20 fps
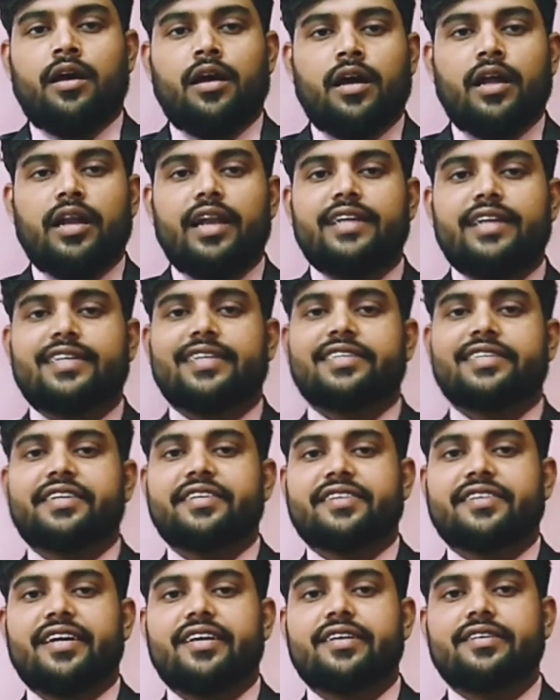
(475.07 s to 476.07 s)
Let us
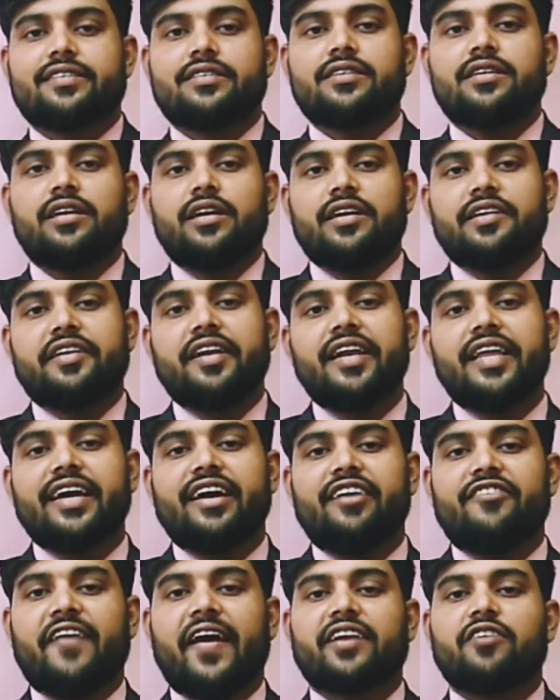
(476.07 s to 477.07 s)
discuss legal
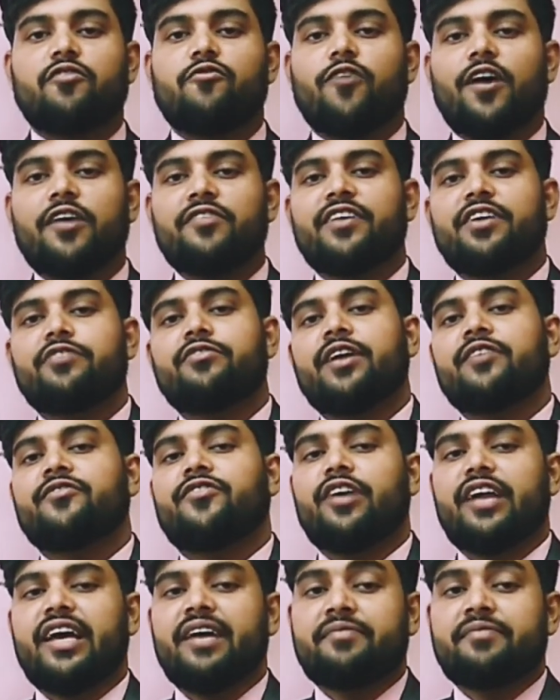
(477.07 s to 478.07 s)
factors one by one for
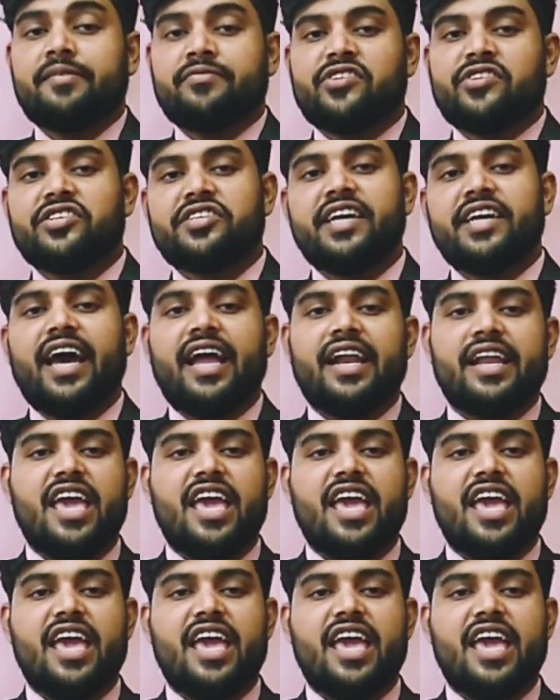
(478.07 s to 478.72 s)
FMCG and